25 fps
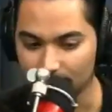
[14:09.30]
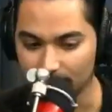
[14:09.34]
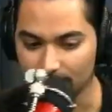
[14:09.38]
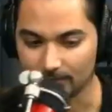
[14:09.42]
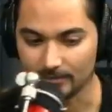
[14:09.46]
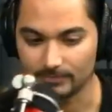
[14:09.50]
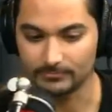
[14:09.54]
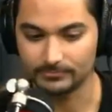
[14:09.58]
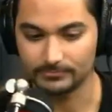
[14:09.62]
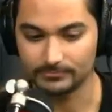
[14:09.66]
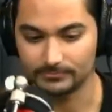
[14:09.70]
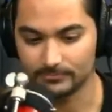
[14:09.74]
I
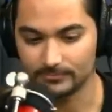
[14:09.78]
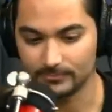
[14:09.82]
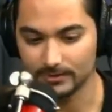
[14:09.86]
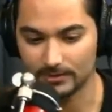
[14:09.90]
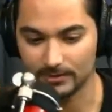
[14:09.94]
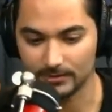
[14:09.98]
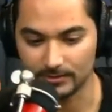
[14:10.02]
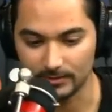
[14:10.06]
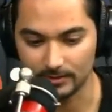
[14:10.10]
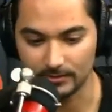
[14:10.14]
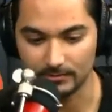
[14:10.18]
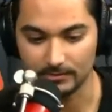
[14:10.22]
don't know.
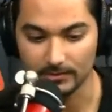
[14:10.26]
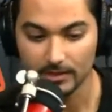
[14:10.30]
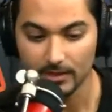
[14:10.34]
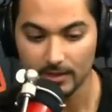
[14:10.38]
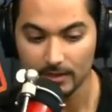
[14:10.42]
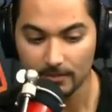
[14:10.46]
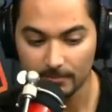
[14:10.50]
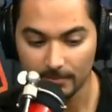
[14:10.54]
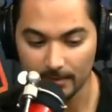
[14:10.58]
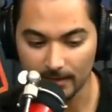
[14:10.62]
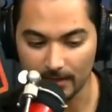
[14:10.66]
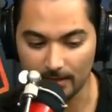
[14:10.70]
I don't know.
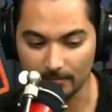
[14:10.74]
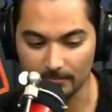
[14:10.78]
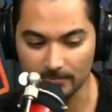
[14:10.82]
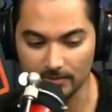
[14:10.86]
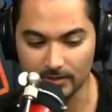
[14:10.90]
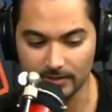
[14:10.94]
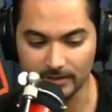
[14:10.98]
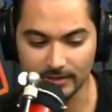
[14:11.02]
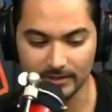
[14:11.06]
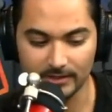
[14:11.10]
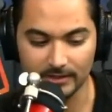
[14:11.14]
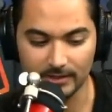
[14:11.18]
But I'm
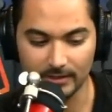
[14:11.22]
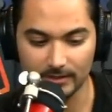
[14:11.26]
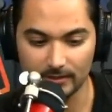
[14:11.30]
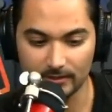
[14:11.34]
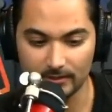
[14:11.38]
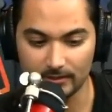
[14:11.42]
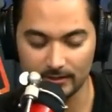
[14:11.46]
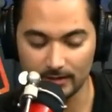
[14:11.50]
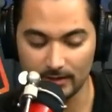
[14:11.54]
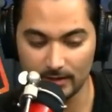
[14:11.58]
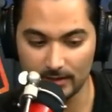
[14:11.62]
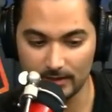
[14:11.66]
looking
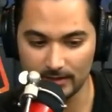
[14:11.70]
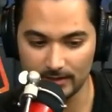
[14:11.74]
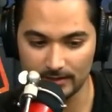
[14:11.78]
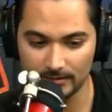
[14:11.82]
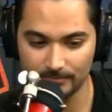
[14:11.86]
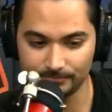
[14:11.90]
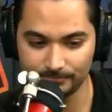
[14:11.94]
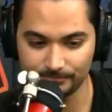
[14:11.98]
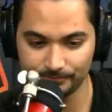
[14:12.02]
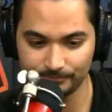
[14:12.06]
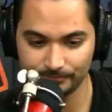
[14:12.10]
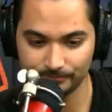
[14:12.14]
here.
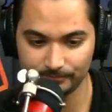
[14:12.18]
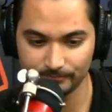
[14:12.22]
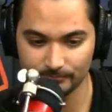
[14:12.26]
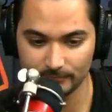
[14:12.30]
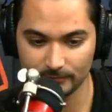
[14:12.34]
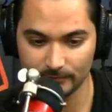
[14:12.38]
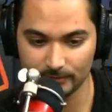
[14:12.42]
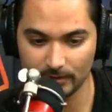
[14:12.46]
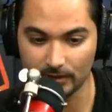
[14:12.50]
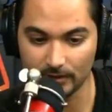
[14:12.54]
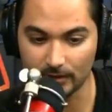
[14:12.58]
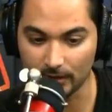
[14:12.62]
Um,
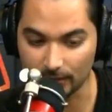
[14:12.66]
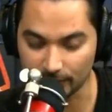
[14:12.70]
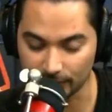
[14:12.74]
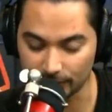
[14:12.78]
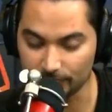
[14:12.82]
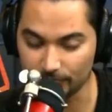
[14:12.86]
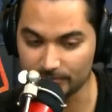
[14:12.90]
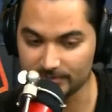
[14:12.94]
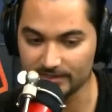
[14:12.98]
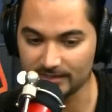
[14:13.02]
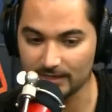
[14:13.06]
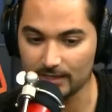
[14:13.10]
are
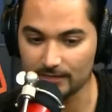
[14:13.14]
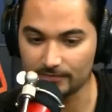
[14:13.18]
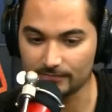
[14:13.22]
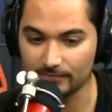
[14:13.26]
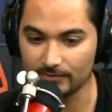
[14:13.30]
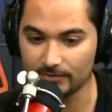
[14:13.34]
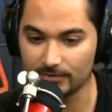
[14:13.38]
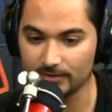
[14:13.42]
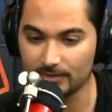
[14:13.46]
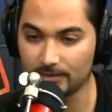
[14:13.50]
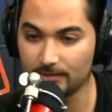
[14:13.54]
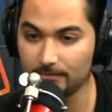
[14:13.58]
you excited
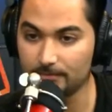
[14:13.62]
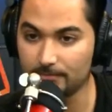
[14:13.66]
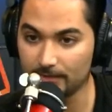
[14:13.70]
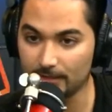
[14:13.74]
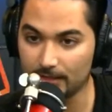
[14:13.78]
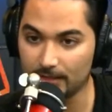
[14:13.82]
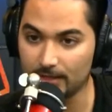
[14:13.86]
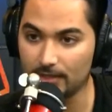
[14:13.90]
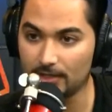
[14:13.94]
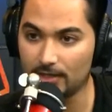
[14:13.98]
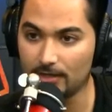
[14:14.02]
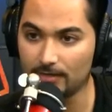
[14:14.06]
for the
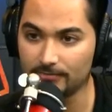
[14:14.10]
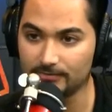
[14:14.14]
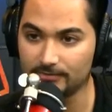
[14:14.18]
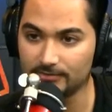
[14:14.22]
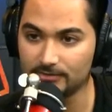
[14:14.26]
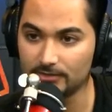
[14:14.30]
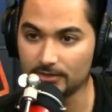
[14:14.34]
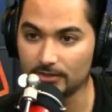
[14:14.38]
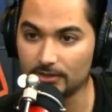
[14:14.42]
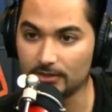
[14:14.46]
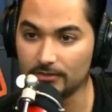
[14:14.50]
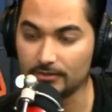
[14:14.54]

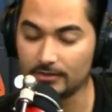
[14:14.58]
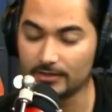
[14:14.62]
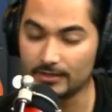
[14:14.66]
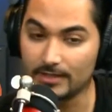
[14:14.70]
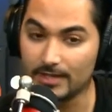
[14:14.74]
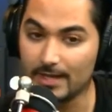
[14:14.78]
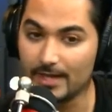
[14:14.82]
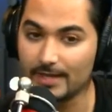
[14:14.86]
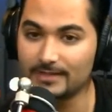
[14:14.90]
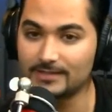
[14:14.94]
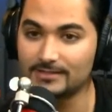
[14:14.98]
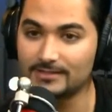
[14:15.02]
playoffs? You know, the
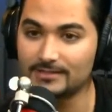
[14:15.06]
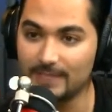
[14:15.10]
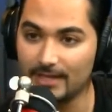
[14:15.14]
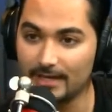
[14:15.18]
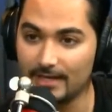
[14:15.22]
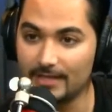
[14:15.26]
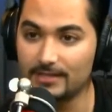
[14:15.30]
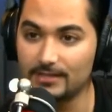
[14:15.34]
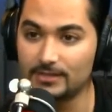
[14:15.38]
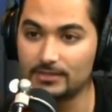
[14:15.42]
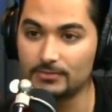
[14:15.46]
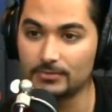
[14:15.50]
Knicks
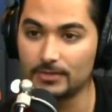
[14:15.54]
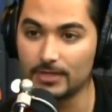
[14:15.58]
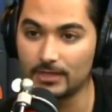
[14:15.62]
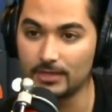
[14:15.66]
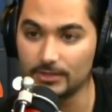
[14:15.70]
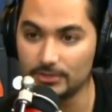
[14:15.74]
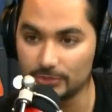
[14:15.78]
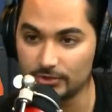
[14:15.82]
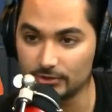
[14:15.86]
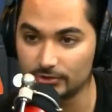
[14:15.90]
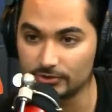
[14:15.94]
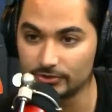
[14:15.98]
and the
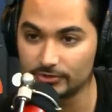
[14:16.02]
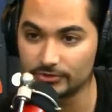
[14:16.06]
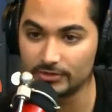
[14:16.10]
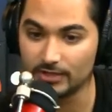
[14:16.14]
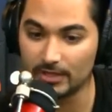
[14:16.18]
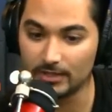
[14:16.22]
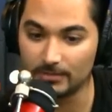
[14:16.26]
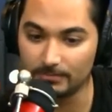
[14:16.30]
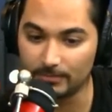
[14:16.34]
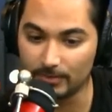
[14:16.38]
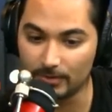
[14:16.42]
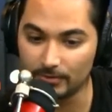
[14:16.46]
Rangers
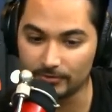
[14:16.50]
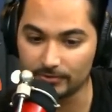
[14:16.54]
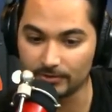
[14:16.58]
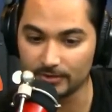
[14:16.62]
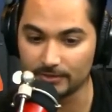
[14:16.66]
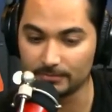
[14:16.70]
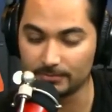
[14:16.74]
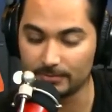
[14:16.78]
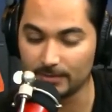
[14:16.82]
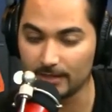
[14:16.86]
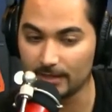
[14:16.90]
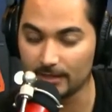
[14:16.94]
are both in
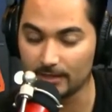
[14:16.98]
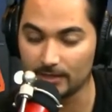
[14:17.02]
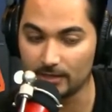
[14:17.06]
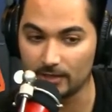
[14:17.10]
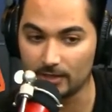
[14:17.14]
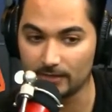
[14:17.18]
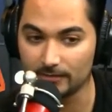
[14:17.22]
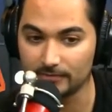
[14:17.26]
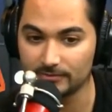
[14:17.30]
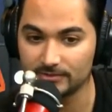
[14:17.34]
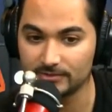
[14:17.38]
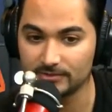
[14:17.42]
the
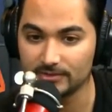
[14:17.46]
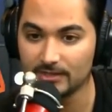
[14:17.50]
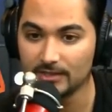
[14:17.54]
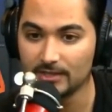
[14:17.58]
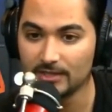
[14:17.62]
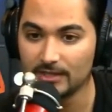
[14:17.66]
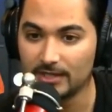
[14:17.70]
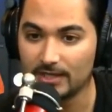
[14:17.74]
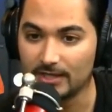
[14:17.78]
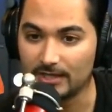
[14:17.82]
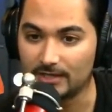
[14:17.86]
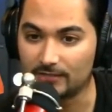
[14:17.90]
playoffs. Well, like
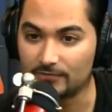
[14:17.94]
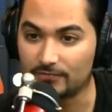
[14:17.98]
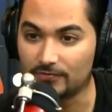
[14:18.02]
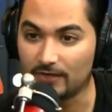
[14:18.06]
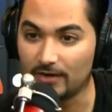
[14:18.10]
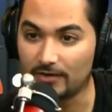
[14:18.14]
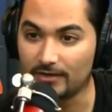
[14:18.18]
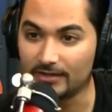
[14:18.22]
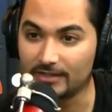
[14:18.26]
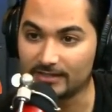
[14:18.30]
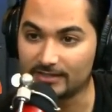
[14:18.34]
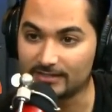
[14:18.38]
in the and same it's
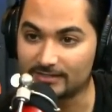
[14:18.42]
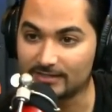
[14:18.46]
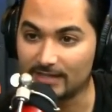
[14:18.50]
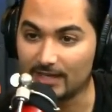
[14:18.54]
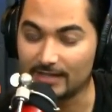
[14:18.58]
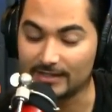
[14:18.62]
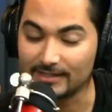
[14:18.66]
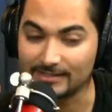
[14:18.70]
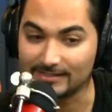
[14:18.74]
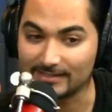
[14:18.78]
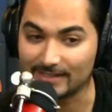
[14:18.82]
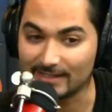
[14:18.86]
very
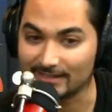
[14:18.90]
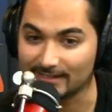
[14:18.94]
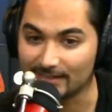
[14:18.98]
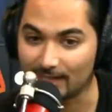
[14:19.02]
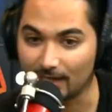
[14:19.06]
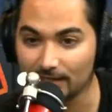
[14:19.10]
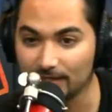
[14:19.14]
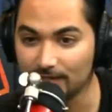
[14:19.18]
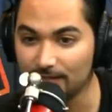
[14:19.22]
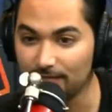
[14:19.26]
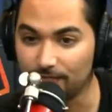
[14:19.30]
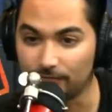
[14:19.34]
exciting. It's like
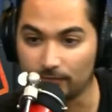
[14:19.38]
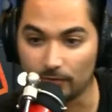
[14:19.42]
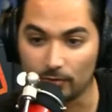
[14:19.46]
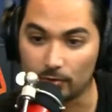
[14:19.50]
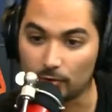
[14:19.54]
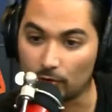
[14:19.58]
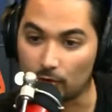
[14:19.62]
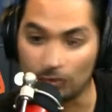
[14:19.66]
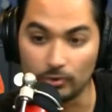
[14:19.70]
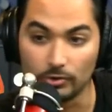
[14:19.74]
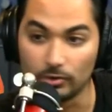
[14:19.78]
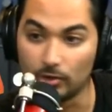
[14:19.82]

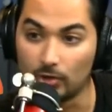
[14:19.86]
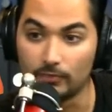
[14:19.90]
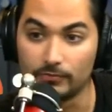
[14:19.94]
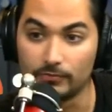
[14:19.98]
94 all